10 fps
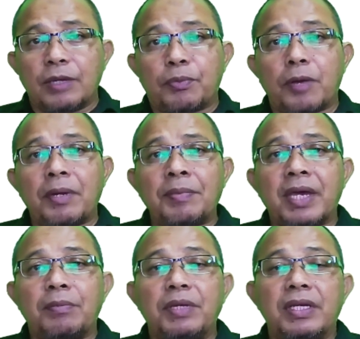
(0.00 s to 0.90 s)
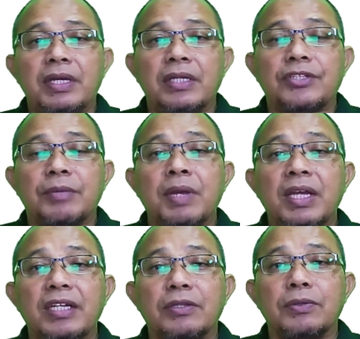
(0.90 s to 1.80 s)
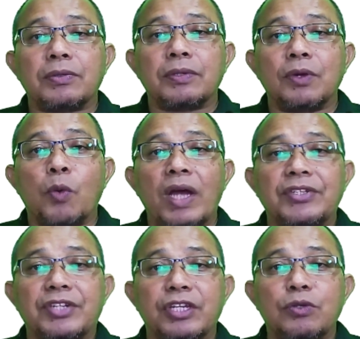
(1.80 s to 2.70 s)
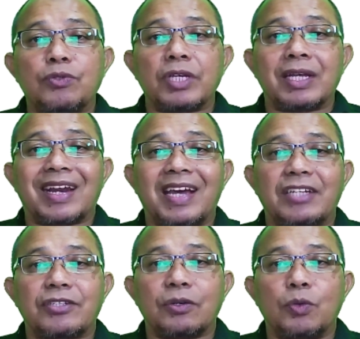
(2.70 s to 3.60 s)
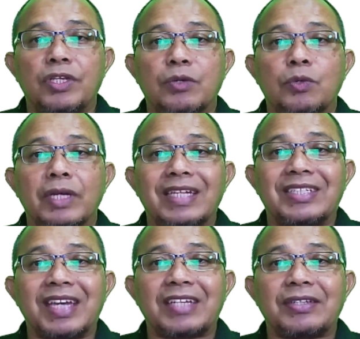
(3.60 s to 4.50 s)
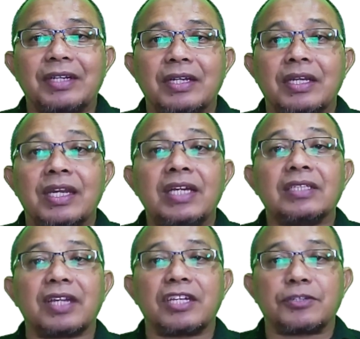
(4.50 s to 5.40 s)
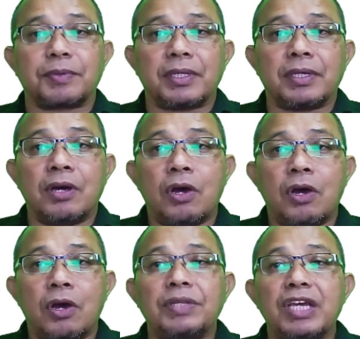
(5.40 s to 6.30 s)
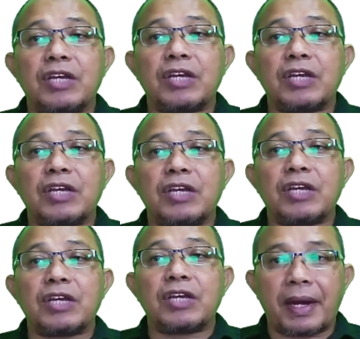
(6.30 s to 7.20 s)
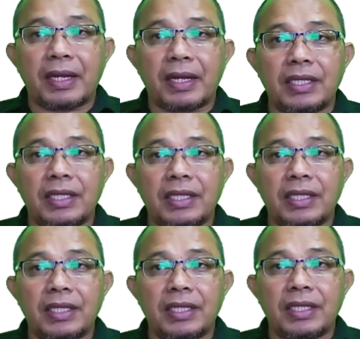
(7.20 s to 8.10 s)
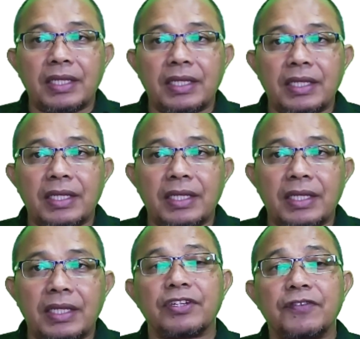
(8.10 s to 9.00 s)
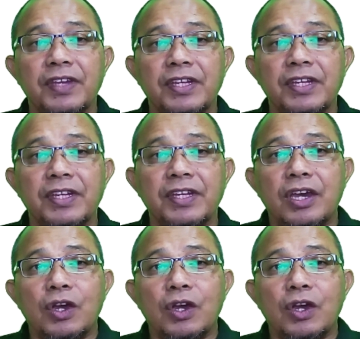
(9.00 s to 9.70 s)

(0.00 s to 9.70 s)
The problem can be similar to the ones used in class, which would assess a near transfer, or they could be apparently very different on the surface,